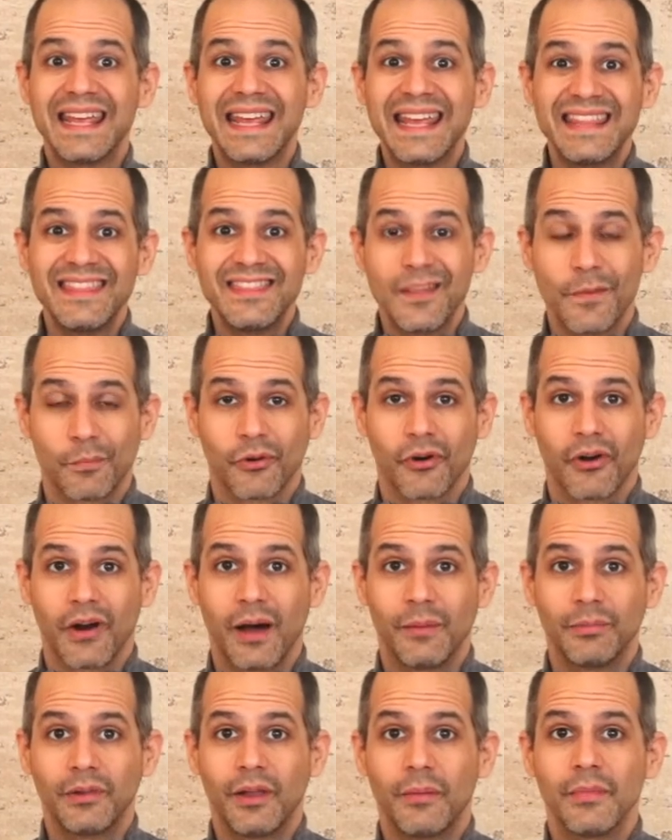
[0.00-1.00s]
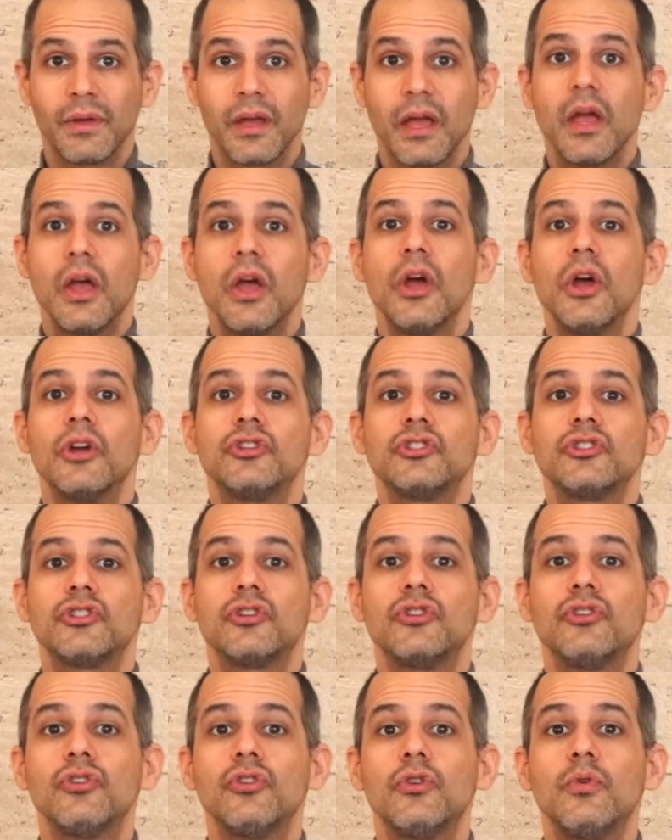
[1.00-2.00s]
in the problem
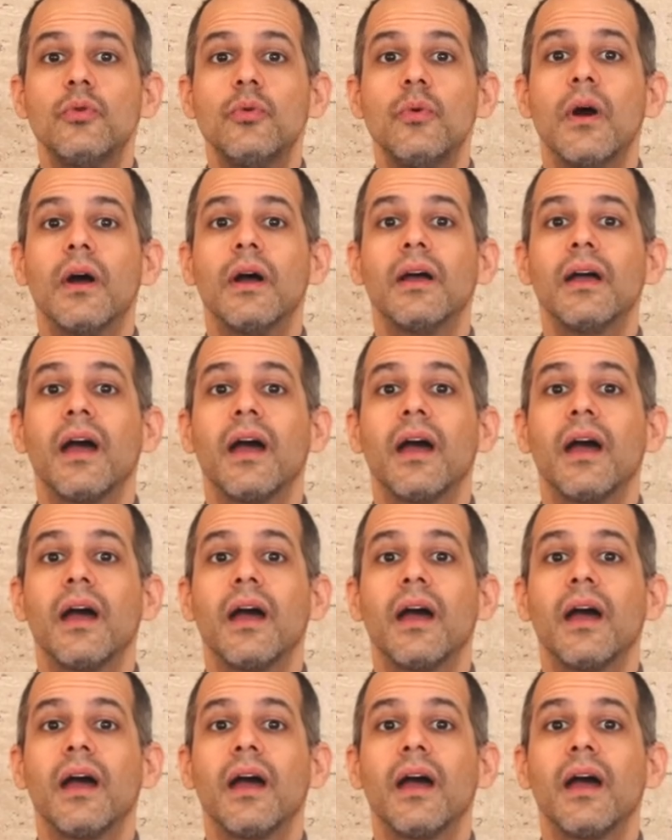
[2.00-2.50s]
to